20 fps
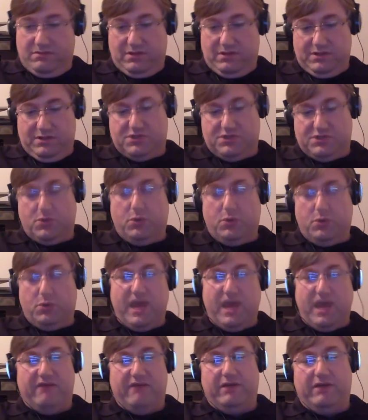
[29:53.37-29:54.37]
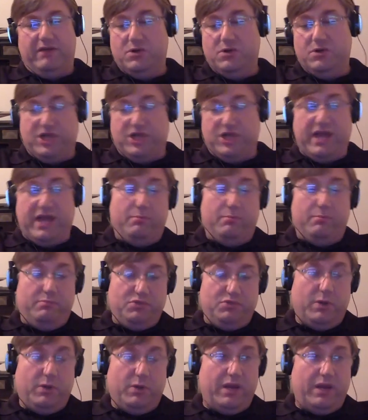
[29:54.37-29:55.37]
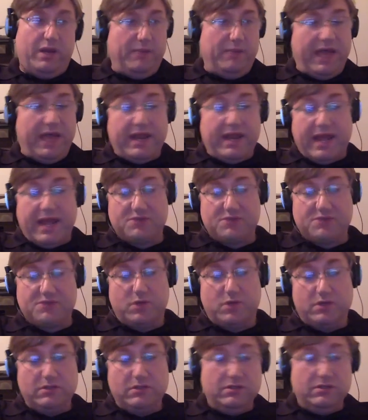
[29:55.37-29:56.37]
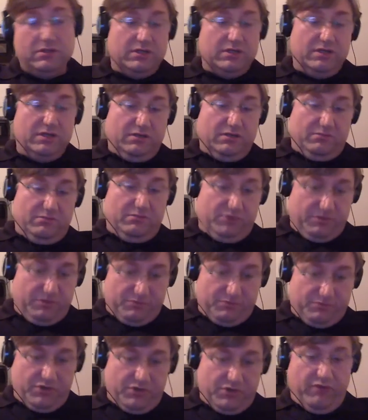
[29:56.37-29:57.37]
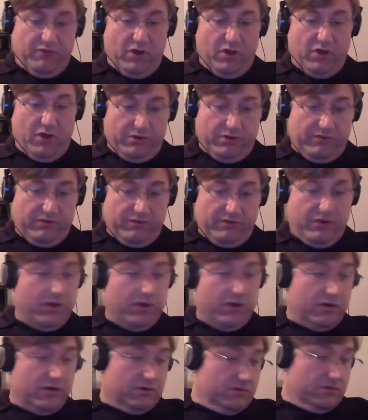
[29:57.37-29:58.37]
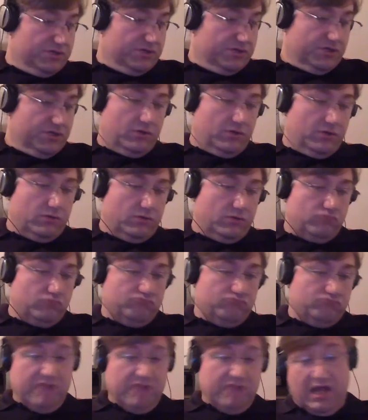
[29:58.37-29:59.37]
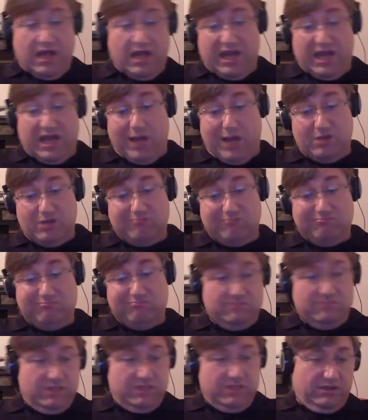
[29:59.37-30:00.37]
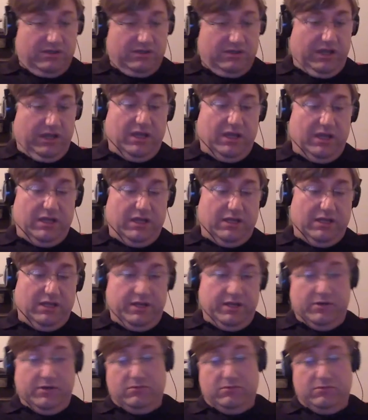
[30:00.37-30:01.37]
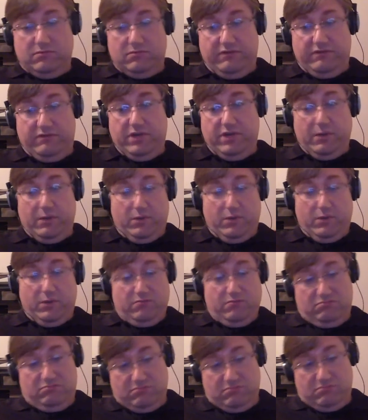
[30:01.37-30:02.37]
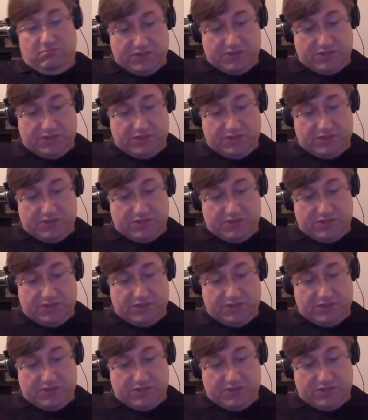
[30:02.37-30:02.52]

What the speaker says: just cool to have. I know Joanna Penn has one. I'm sure you've all heard of her. So now I got one, and if you get one, that's